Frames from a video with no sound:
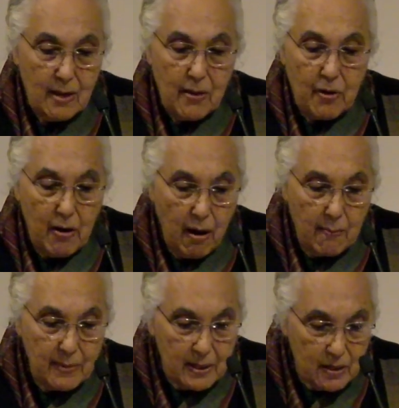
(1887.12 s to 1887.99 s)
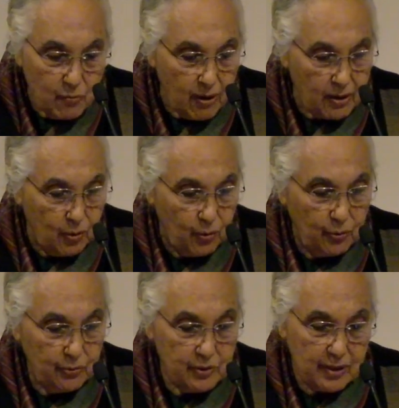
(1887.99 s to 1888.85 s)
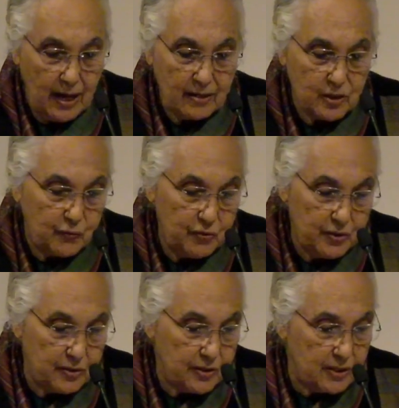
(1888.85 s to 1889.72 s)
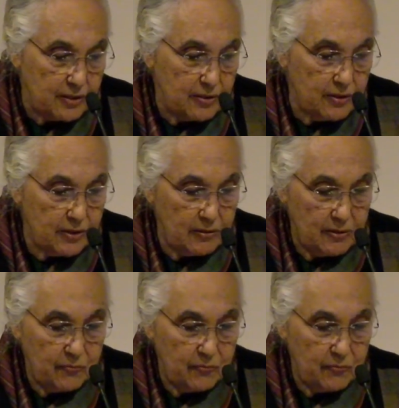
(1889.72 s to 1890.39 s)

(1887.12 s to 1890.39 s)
There are many records, as for instance